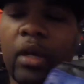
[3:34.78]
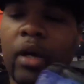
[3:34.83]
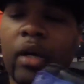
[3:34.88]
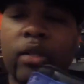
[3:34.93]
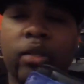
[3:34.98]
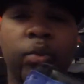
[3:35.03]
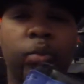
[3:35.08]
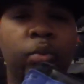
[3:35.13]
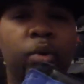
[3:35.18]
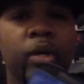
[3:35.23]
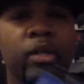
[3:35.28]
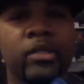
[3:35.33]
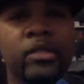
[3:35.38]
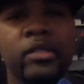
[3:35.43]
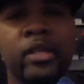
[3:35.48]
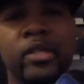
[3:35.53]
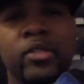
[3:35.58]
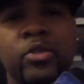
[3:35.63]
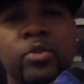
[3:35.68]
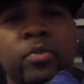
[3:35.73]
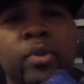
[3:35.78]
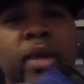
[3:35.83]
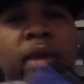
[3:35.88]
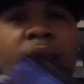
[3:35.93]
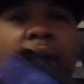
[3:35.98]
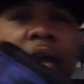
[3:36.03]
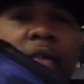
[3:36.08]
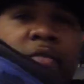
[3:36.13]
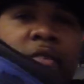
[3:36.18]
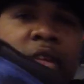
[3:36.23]
other ones that you may
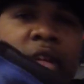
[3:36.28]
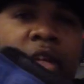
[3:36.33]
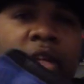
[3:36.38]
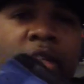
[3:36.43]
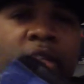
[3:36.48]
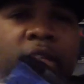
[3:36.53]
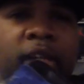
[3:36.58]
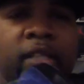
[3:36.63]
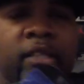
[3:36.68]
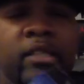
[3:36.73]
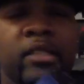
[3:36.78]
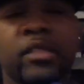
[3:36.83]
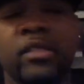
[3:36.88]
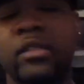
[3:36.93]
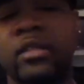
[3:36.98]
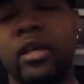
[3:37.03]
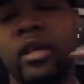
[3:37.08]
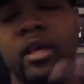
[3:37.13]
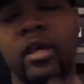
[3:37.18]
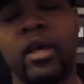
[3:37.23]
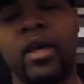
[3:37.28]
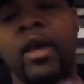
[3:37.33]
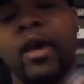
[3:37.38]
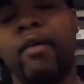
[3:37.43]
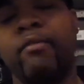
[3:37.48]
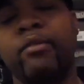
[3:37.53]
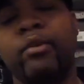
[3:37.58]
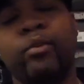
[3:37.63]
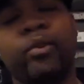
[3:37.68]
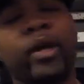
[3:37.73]
have in your collection
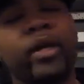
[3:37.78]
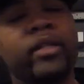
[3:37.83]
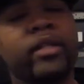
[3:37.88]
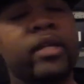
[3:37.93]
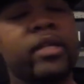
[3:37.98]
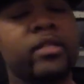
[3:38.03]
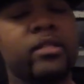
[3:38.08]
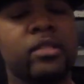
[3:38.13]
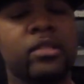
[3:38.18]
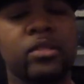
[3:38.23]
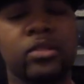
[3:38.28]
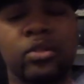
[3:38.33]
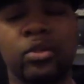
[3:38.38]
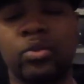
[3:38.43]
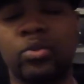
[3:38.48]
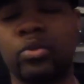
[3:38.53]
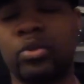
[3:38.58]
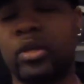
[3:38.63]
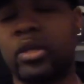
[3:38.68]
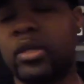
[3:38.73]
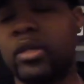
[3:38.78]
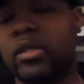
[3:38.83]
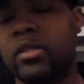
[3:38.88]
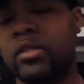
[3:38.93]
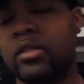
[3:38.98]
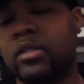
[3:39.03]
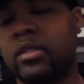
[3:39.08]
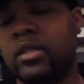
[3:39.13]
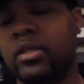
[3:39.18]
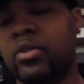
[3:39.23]
have the white laces, so you can
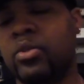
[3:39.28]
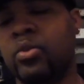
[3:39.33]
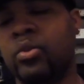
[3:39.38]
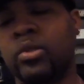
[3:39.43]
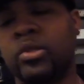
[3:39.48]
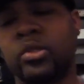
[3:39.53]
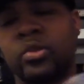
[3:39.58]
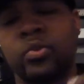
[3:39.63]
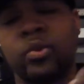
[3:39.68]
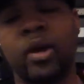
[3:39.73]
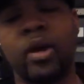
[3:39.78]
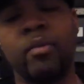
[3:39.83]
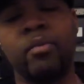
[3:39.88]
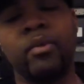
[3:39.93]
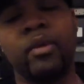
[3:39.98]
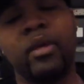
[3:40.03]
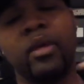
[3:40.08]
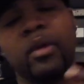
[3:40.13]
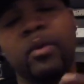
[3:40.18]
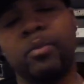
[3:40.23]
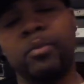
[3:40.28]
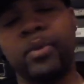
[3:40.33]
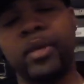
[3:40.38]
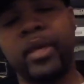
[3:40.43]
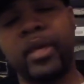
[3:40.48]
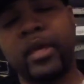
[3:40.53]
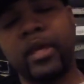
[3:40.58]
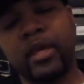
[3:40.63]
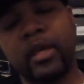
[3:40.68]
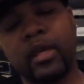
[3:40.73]
easily do a swap.
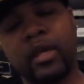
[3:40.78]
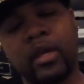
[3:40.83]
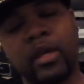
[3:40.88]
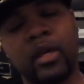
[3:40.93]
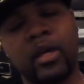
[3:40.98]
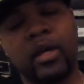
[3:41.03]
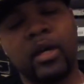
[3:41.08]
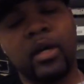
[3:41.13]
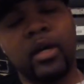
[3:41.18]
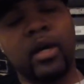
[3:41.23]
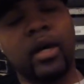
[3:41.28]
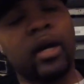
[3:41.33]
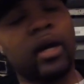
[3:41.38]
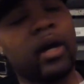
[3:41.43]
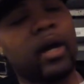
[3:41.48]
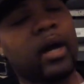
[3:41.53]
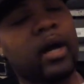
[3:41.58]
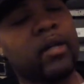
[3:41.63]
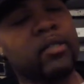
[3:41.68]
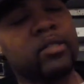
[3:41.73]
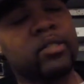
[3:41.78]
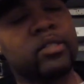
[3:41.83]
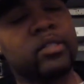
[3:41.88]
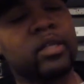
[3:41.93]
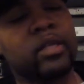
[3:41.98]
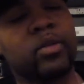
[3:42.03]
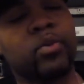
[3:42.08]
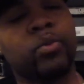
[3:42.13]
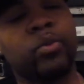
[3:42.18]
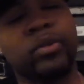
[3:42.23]
Me, I'll
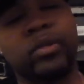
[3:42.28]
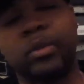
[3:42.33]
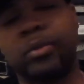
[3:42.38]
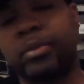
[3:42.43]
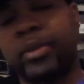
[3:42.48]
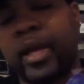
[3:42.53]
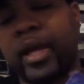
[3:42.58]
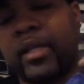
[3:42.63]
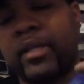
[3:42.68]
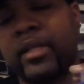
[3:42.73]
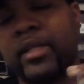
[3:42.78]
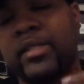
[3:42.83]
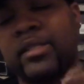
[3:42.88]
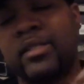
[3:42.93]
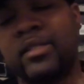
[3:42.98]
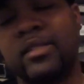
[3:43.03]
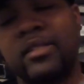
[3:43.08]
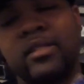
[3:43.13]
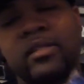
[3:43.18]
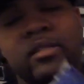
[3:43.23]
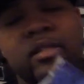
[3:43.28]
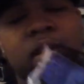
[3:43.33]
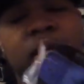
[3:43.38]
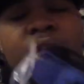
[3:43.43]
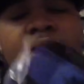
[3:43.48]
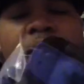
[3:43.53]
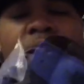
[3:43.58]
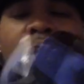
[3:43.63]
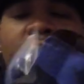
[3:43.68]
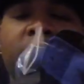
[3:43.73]
stick with the black laces.
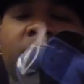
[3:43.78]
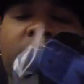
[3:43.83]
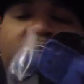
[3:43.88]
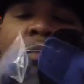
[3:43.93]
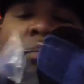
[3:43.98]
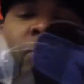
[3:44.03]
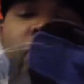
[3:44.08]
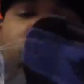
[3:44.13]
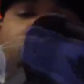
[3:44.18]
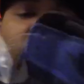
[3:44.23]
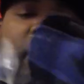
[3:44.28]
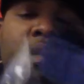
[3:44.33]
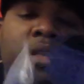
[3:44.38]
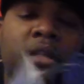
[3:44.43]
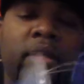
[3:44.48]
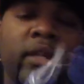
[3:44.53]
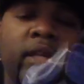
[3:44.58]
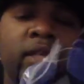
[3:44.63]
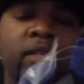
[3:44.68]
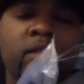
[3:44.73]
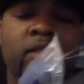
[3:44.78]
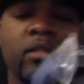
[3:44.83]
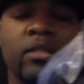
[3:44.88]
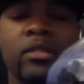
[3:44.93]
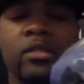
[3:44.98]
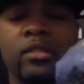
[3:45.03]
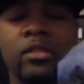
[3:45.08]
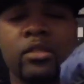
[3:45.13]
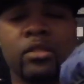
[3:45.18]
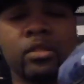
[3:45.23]
I like the black
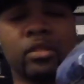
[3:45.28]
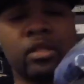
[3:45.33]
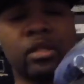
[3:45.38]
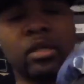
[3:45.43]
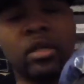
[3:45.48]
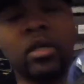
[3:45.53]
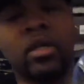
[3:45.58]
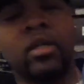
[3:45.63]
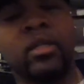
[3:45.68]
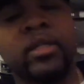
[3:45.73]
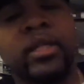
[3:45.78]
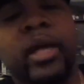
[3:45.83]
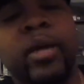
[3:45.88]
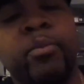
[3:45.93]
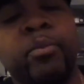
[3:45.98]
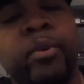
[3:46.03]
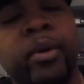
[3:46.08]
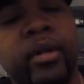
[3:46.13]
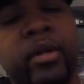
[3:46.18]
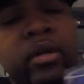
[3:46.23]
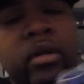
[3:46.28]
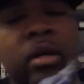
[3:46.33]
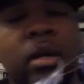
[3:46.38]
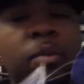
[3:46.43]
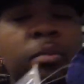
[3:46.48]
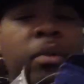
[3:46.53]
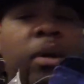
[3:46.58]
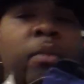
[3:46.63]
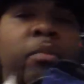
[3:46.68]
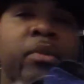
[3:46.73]
laces a lot better.
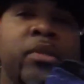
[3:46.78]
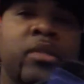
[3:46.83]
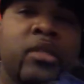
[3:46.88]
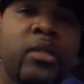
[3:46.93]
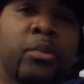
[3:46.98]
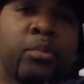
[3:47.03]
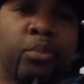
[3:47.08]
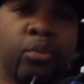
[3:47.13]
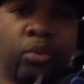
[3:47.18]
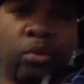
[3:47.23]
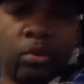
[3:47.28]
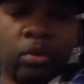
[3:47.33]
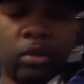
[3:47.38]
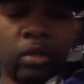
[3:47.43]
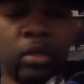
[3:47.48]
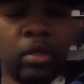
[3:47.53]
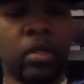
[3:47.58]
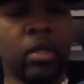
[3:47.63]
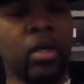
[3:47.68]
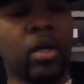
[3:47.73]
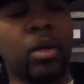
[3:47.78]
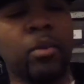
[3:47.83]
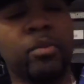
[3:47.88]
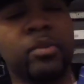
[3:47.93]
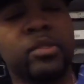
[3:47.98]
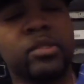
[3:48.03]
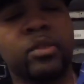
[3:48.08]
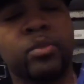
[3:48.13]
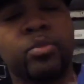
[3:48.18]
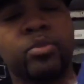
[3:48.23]
I'm a simple
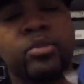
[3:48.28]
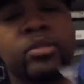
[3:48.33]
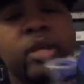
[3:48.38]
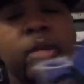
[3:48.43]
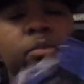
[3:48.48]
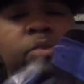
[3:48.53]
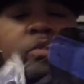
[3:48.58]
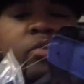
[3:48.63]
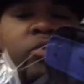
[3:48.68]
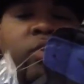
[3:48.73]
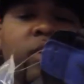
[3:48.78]
type of